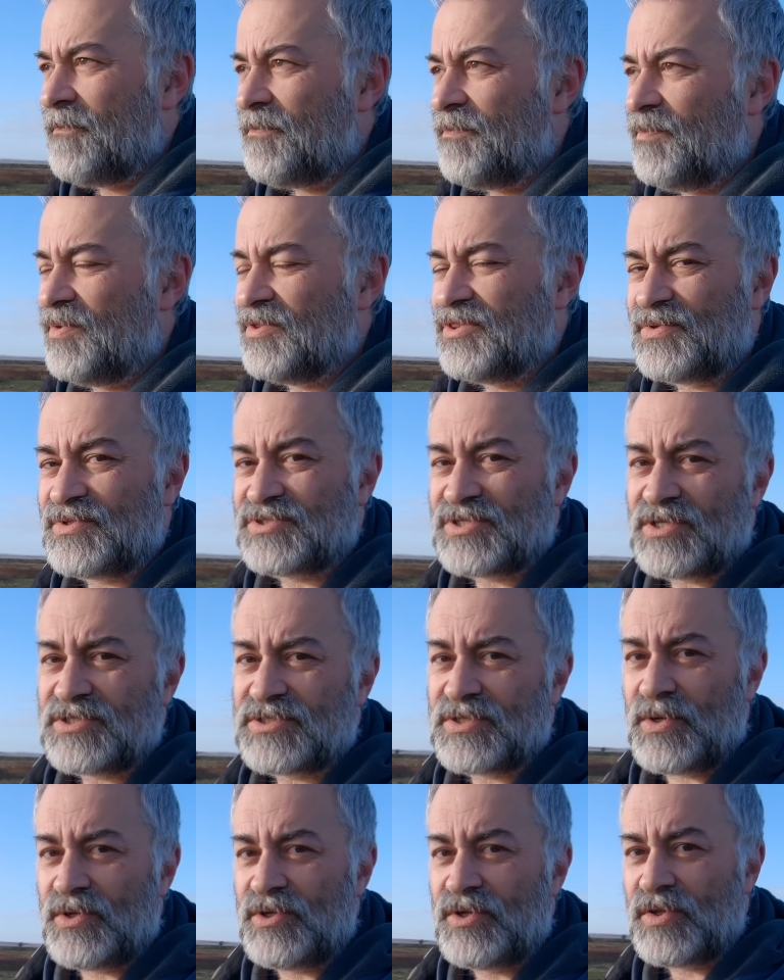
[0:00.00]
But there was
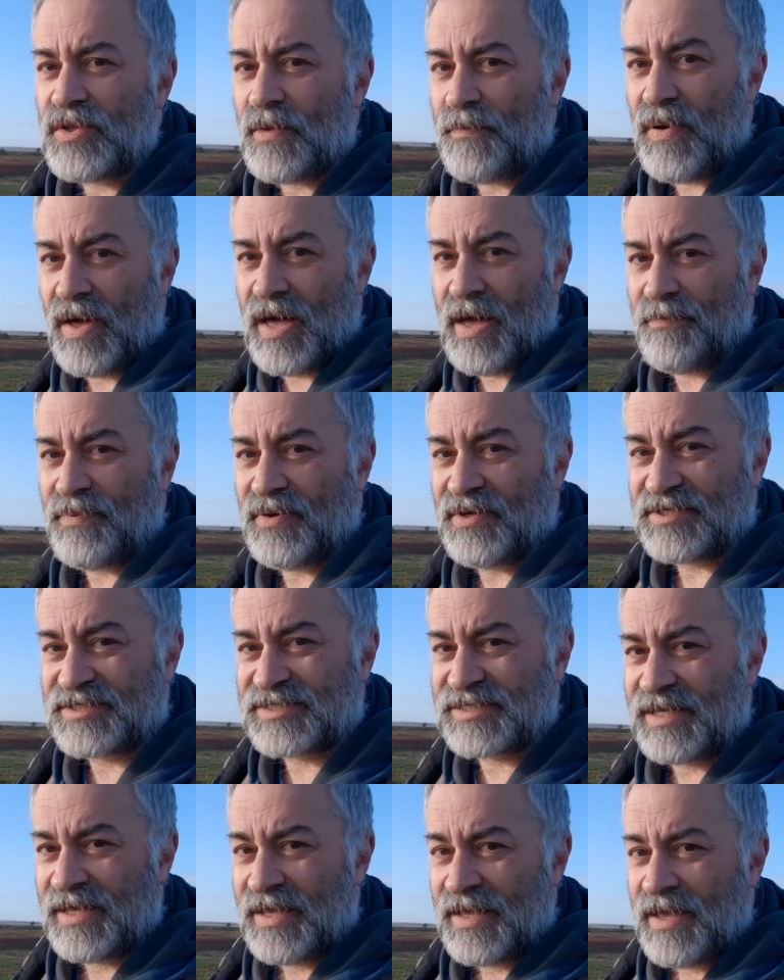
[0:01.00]
also another
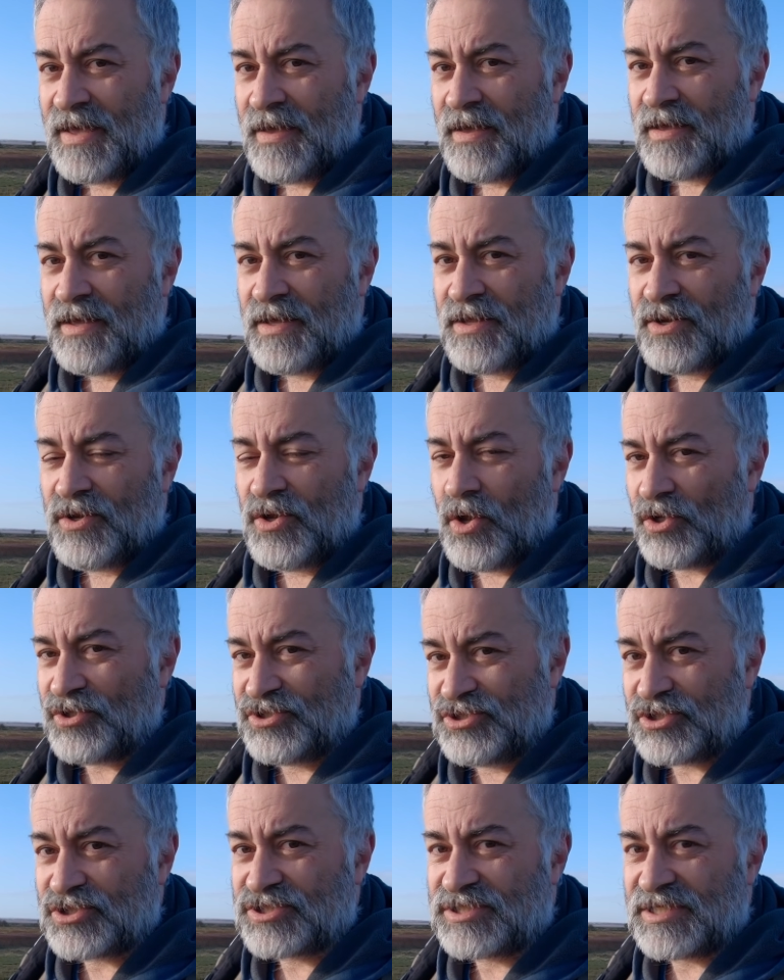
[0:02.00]
purpose. Not
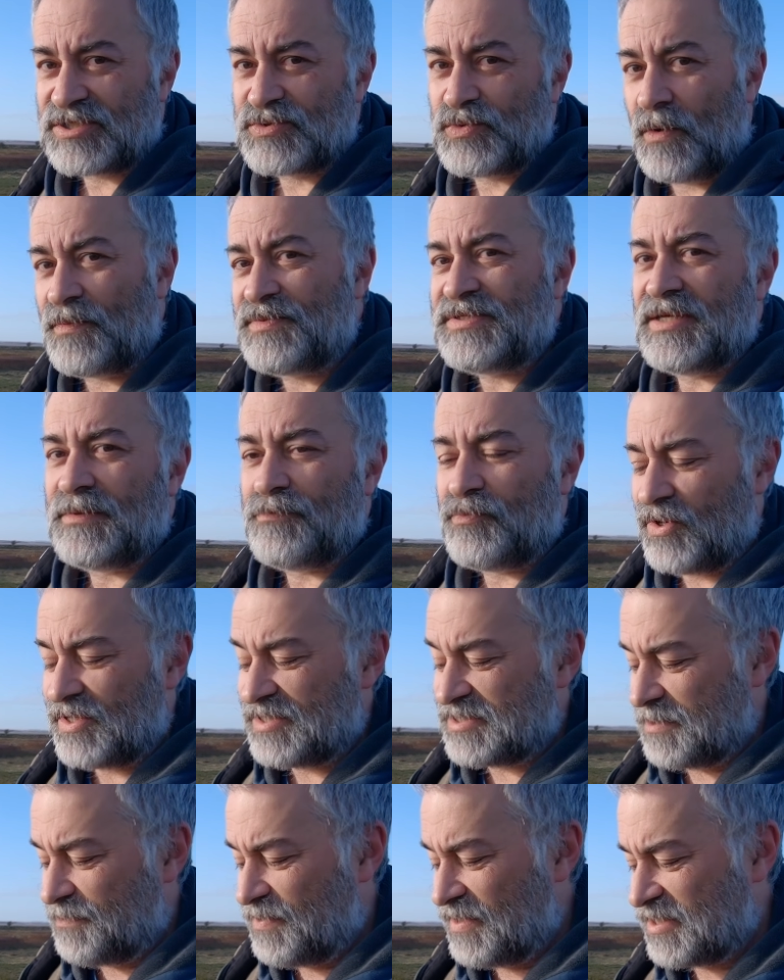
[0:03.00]
just disrupting
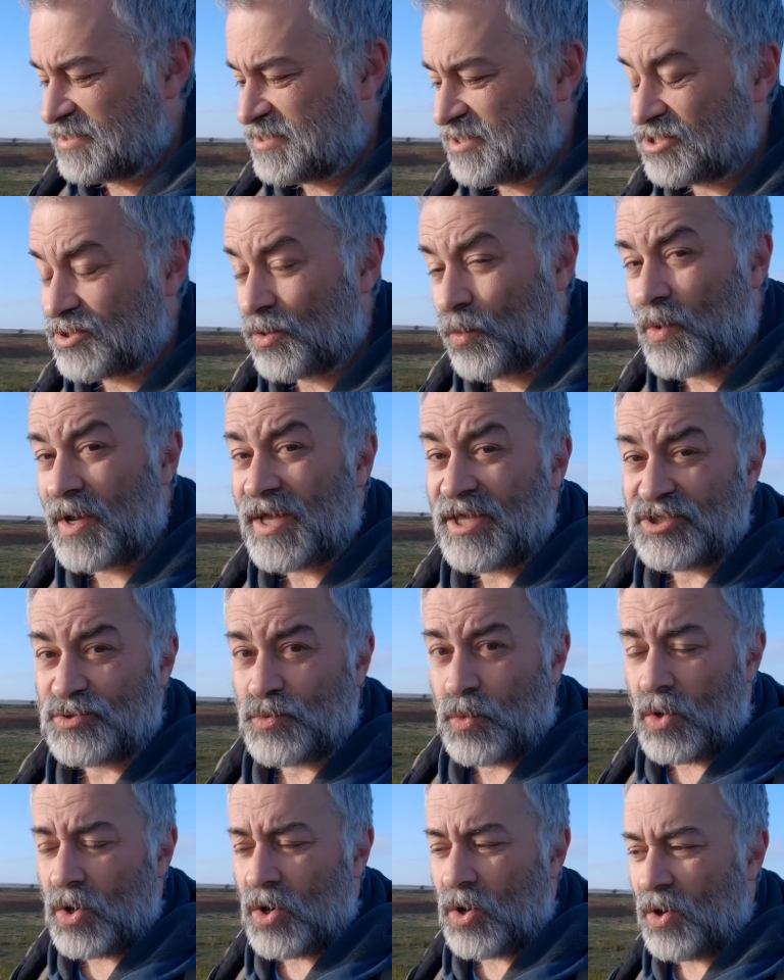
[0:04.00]
Britain's ability to wage
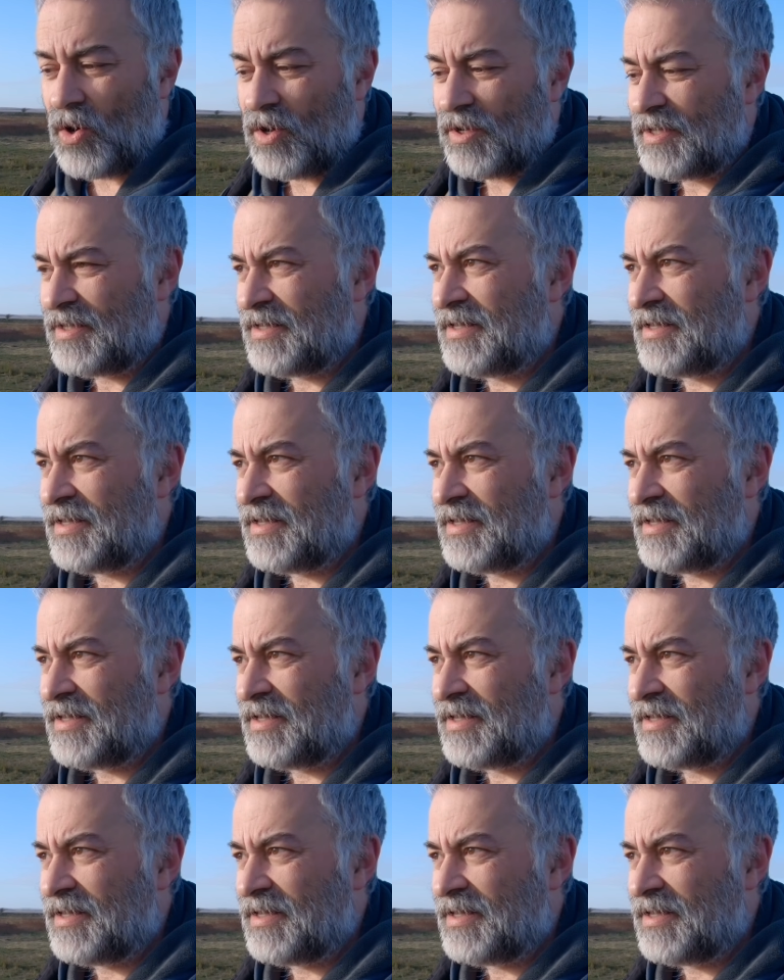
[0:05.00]
war,